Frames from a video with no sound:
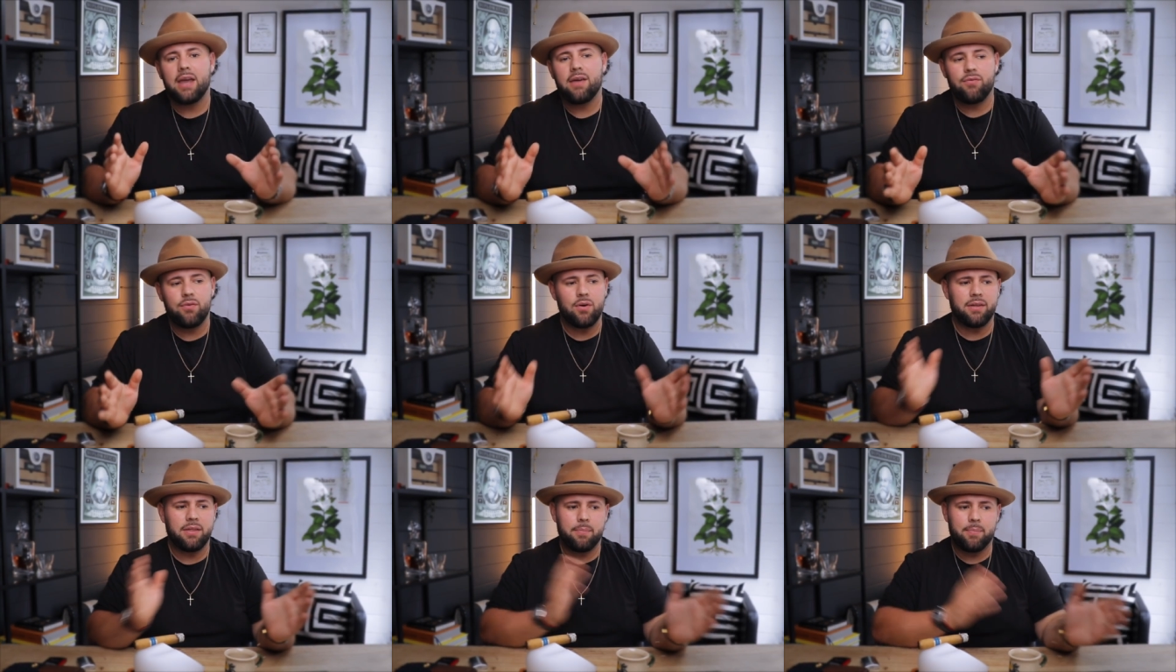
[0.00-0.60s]
If
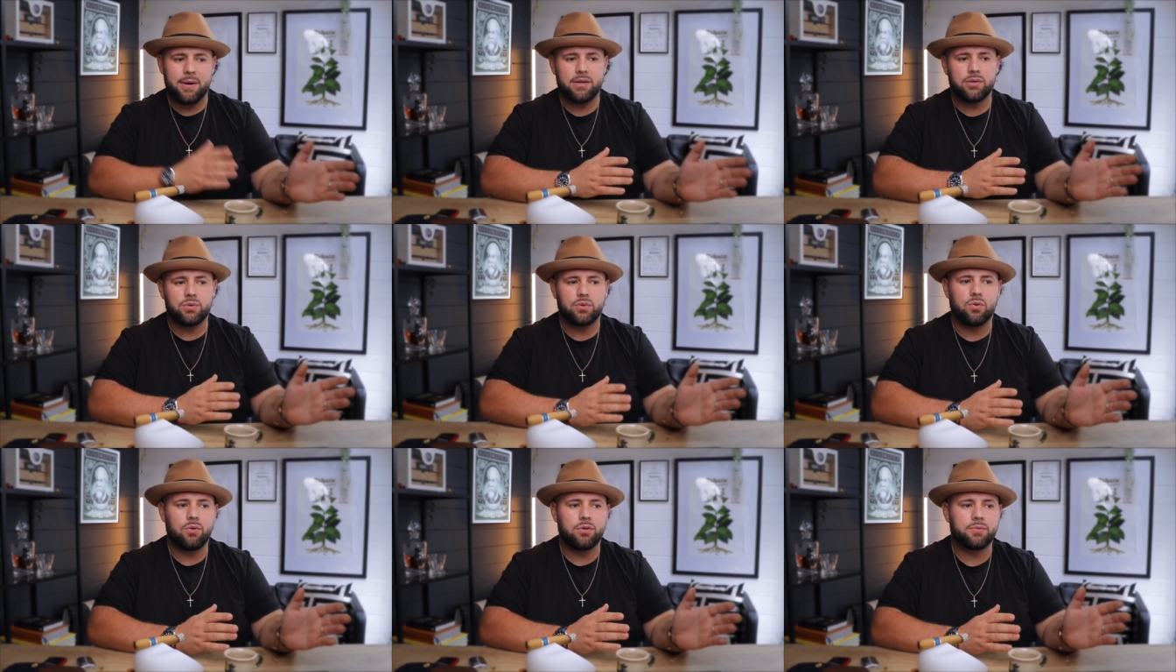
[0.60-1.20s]
you are the
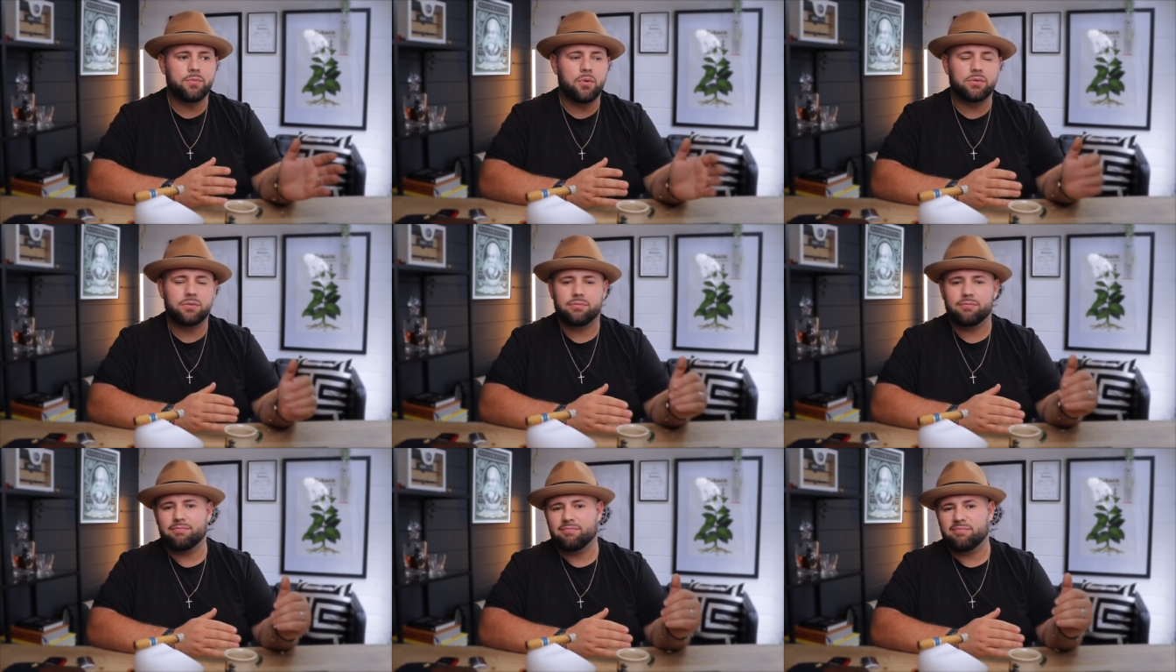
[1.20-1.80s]
person who
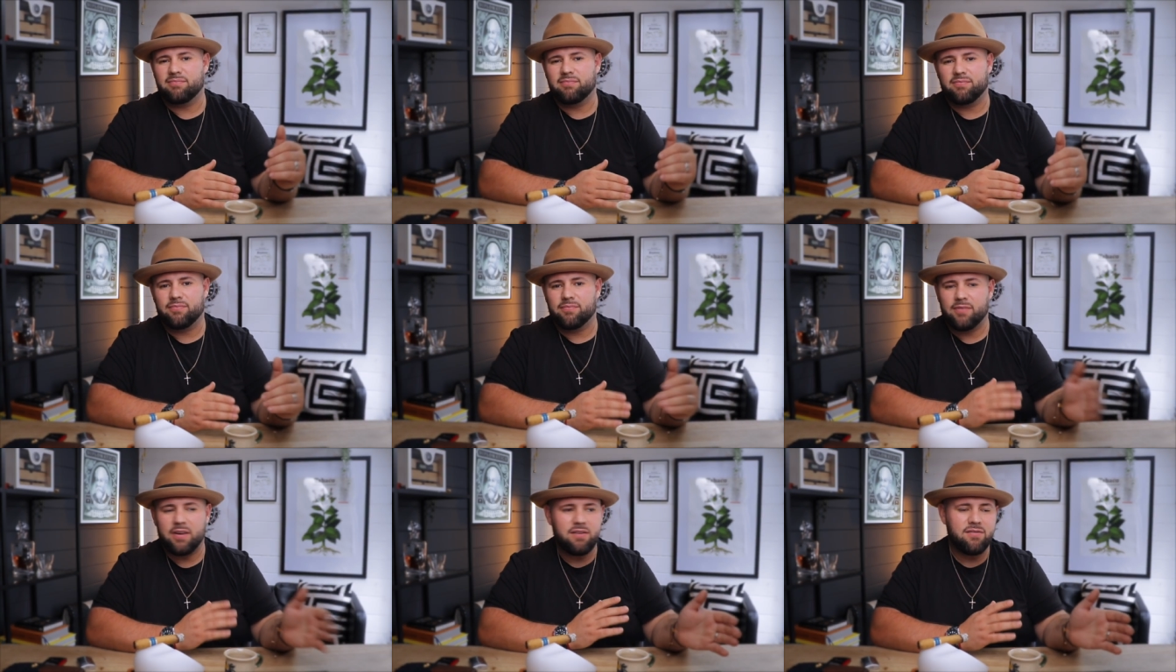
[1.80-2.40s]
smokes
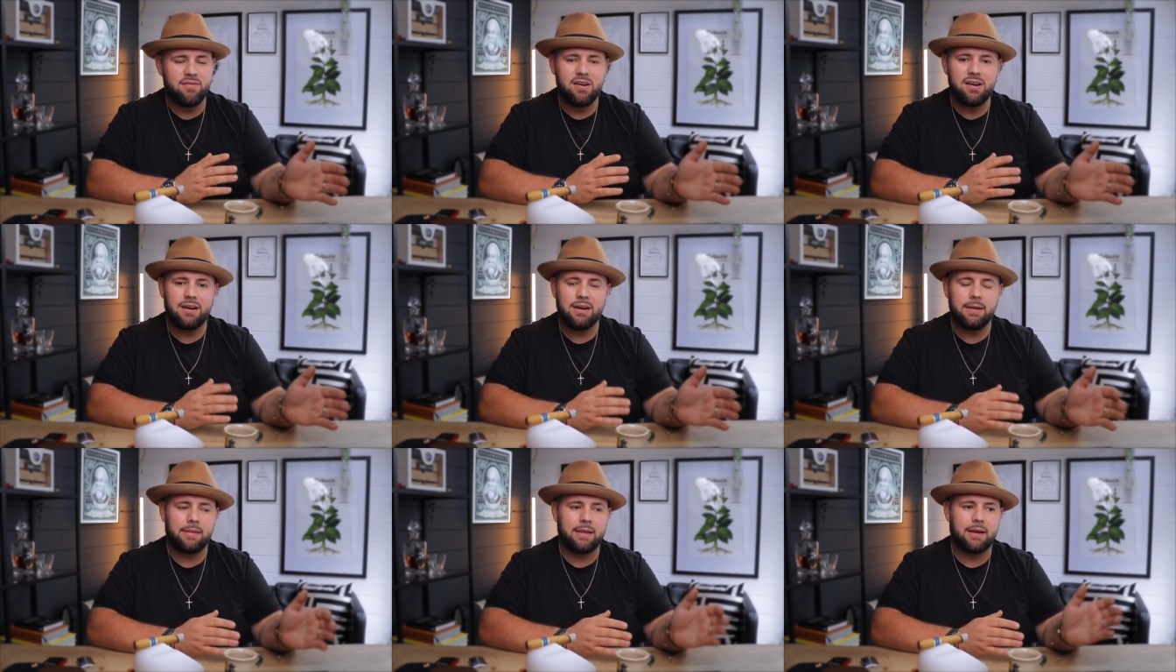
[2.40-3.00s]
very
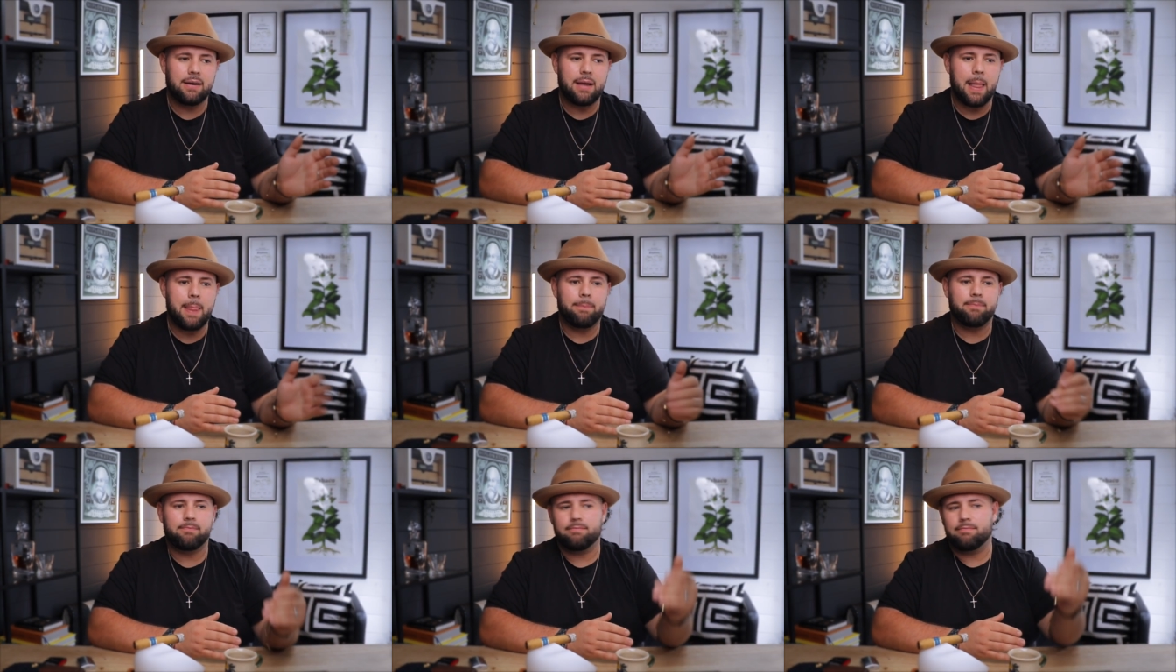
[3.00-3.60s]
rarely, then
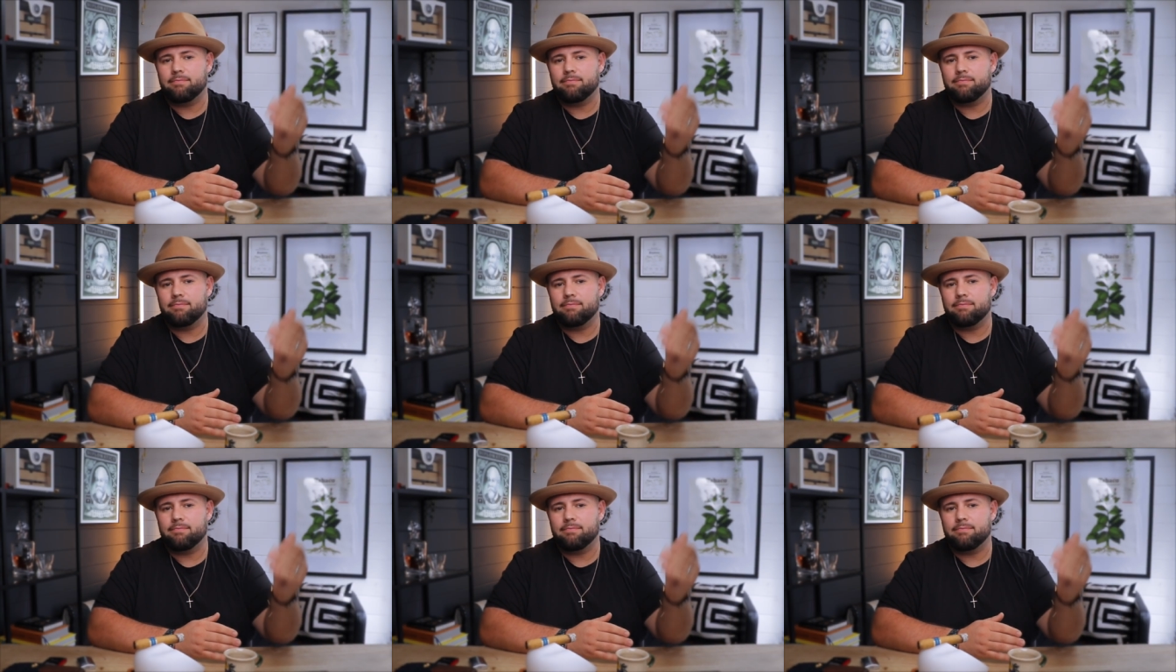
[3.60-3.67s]
I'm,